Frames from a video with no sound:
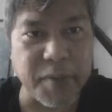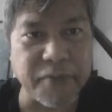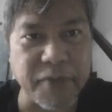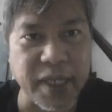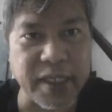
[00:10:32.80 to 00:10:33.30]

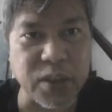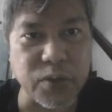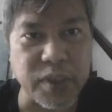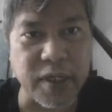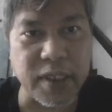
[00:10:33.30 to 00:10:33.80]
fed into
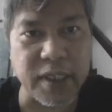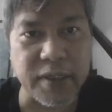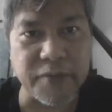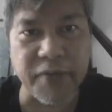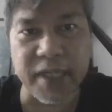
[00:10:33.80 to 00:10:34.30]

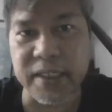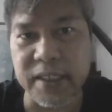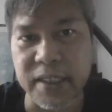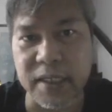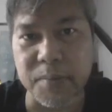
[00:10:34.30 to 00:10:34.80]
the final
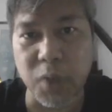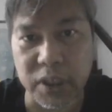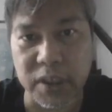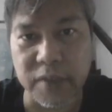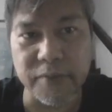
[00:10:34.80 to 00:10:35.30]
bot,
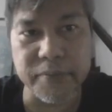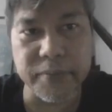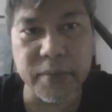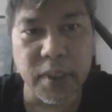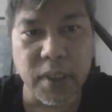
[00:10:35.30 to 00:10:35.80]

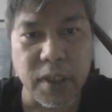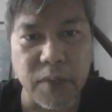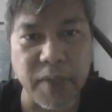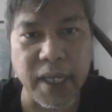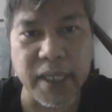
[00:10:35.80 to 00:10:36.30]

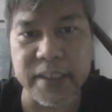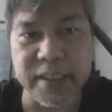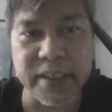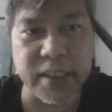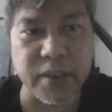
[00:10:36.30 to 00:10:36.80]
where it's
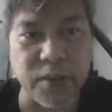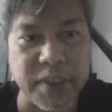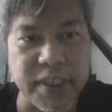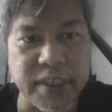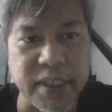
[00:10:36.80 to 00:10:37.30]
just, you know, we're
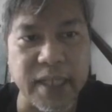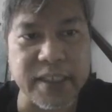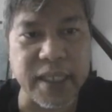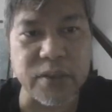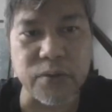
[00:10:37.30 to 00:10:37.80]
just
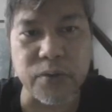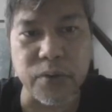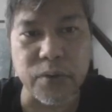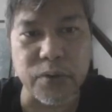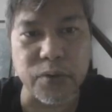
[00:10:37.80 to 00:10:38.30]
asking
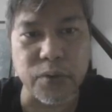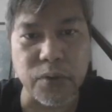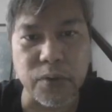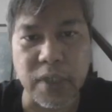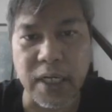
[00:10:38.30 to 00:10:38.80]
to
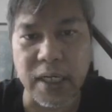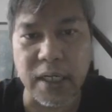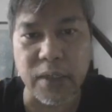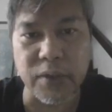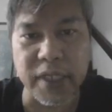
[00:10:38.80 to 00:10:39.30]

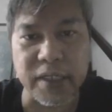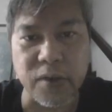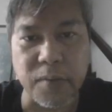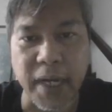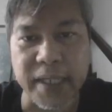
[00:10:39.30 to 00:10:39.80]
look at the
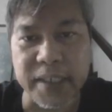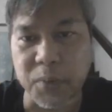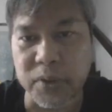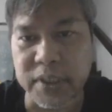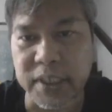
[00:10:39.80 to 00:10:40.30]
combined
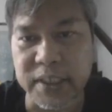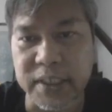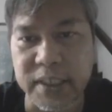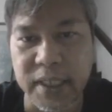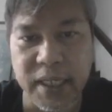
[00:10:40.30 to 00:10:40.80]
responses
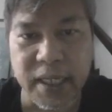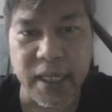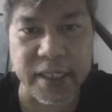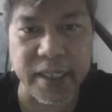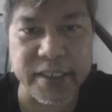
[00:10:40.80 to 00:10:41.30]

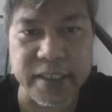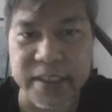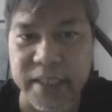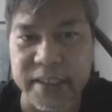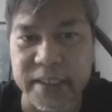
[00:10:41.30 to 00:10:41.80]
and then
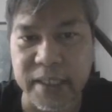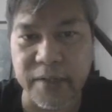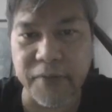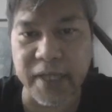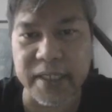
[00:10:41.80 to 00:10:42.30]
synthesize
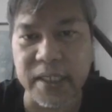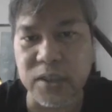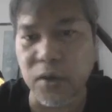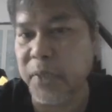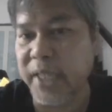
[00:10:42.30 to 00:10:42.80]
a final
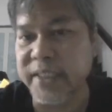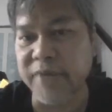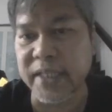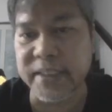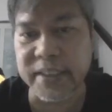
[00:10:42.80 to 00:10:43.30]
comprehensive
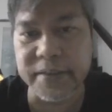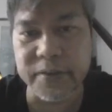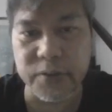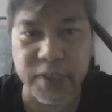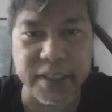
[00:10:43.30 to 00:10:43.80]
answer.
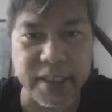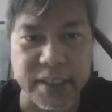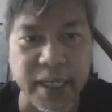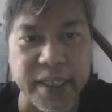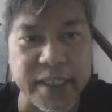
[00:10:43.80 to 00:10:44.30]
So that's
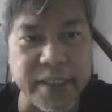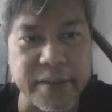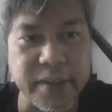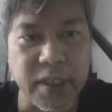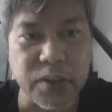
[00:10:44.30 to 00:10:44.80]
the idea lah.
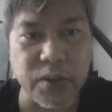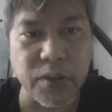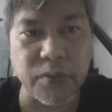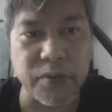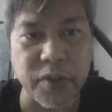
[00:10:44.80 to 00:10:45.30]

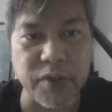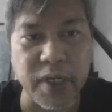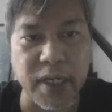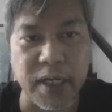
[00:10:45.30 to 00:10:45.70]
So we're going to